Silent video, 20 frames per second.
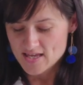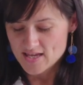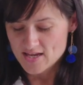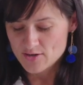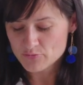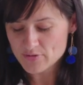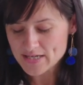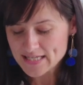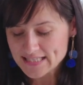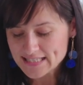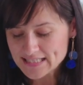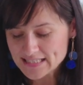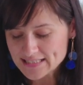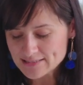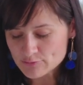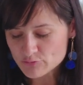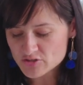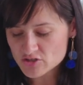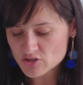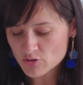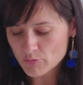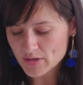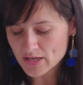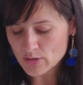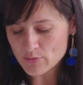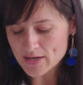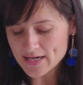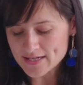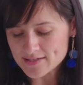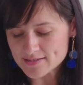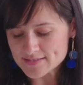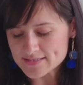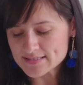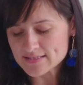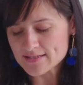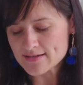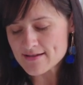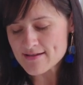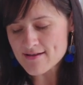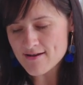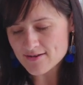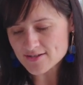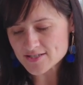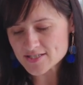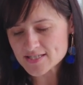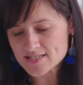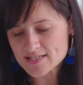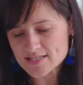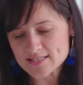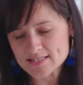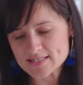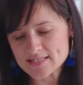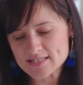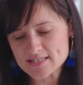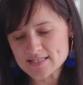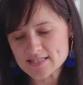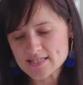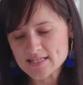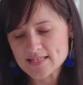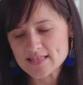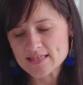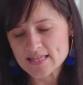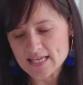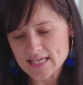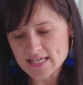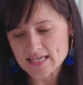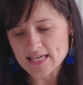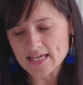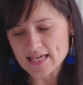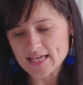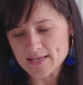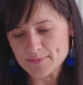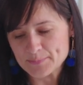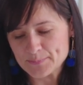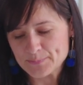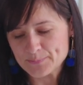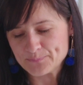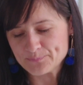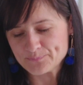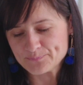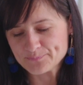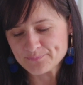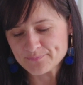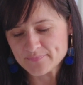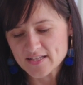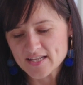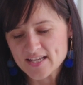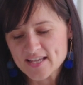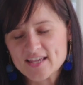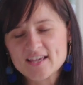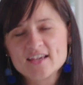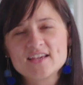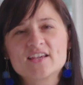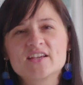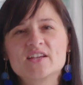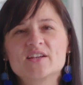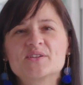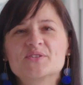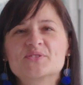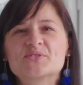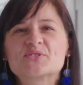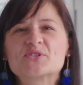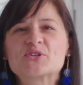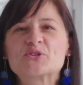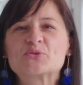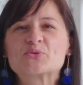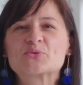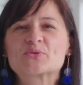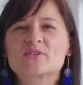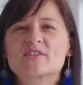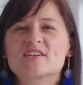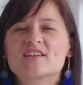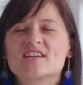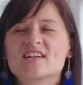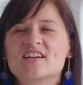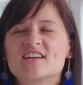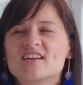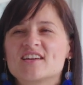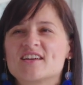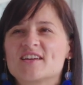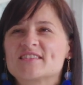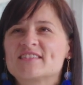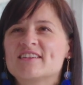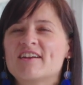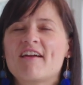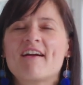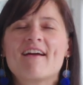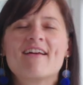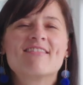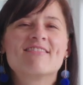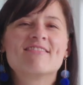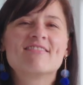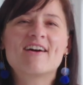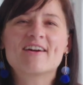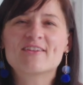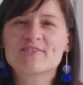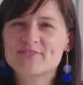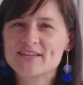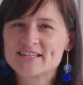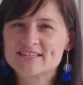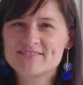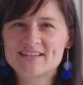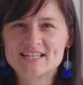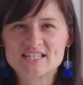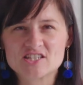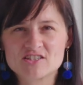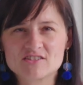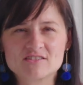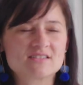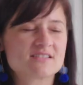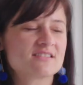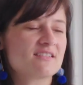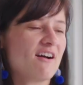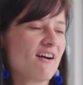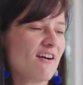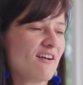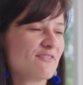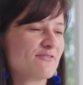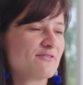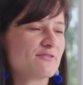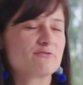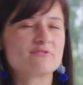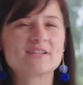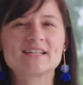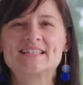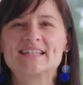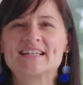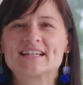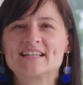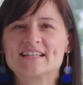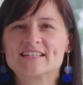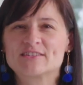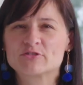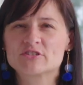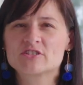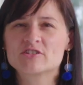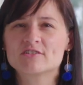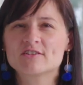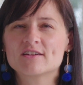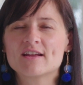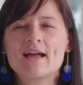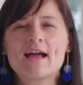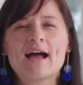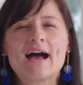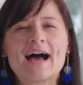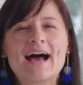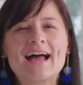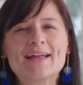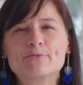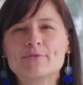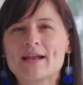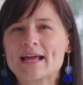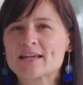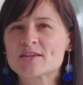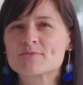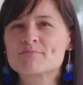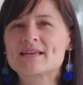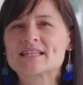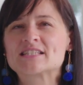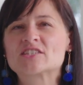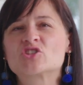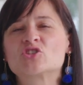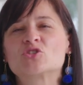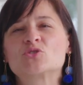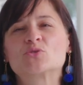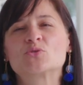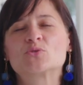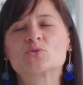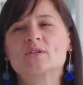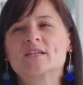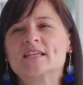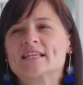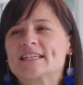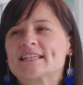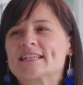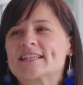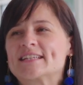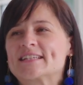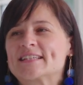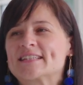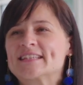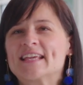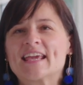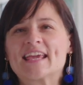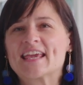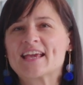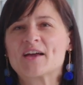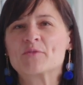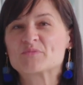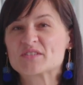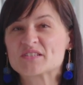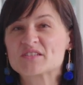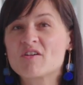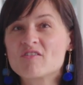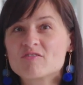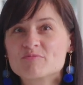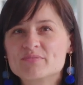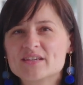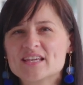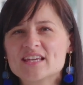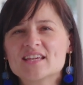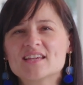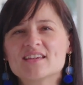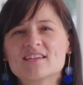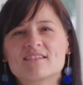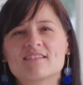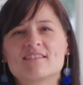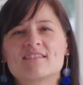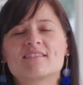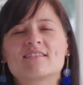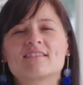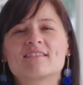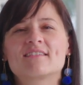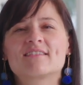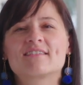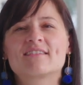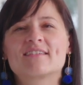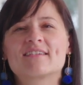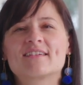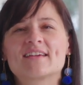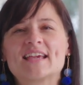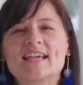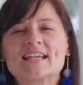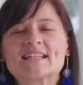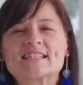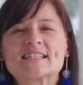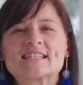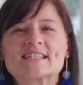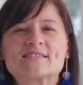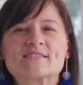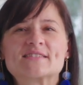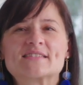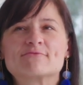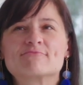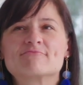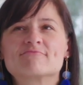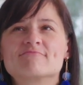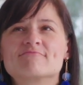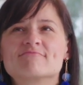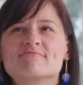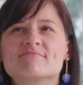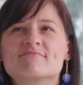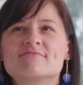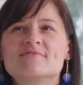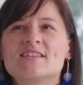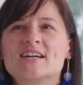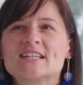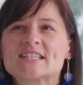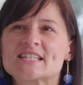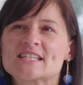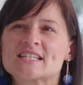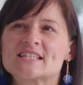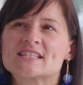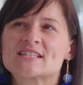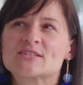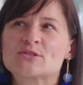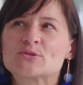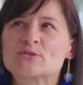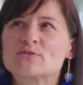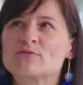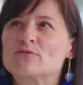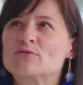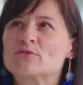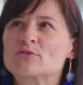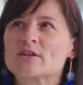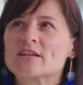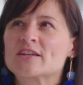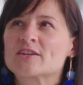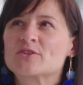Reading literature requires conscious thinking. So there are a lot of adventures of reading literature. I recommend you taking up this hobby. It's not just good for